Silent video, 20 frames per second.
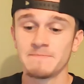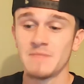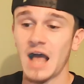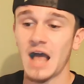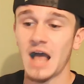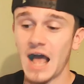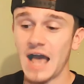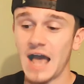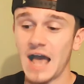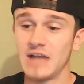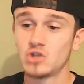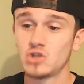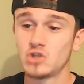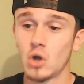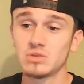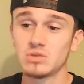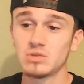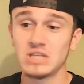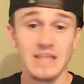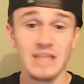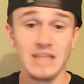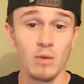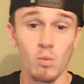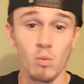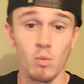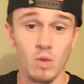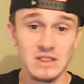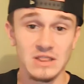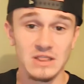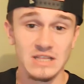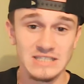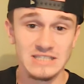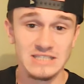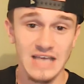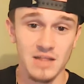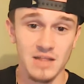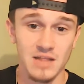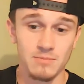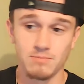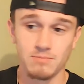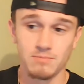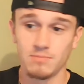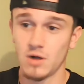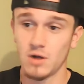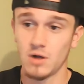I don't think they will win this side